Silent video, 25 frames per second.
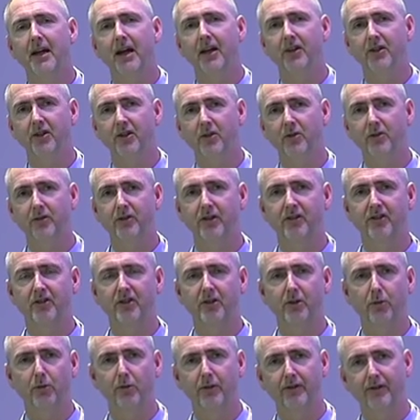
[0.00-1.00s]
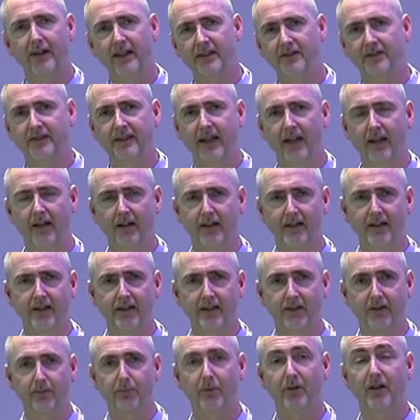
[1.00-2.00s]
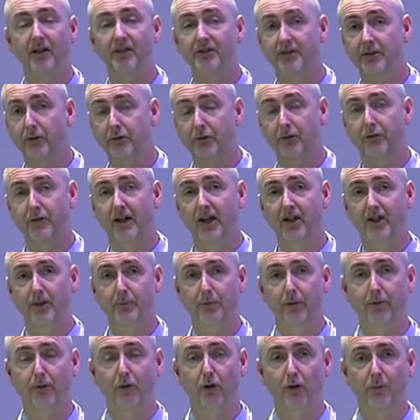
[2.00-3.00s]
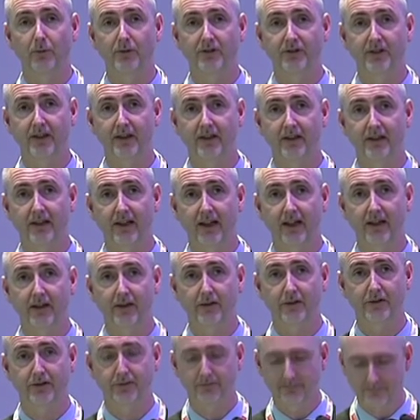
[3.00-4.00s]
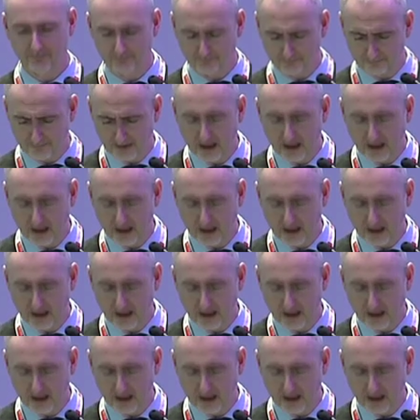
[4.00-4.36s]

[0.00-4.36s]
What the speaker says: and use it to do advanced analytics, but also to track the performance indicators.